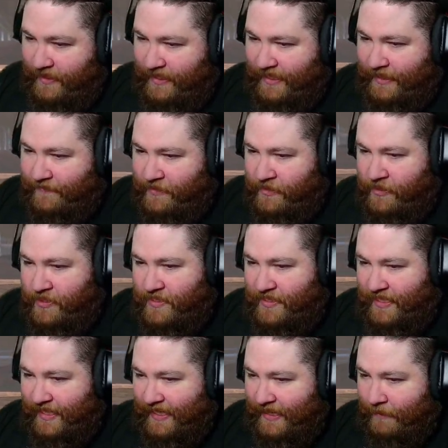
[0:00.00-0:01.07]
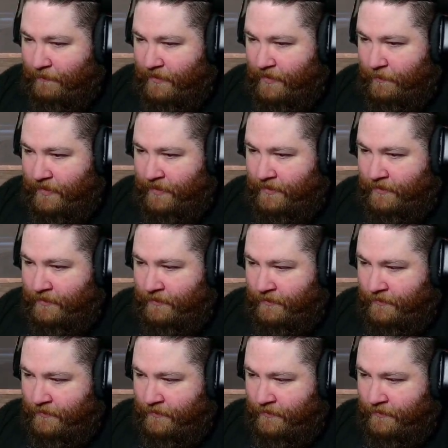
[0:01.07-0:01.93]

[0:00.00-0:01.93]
I have to just tap the button,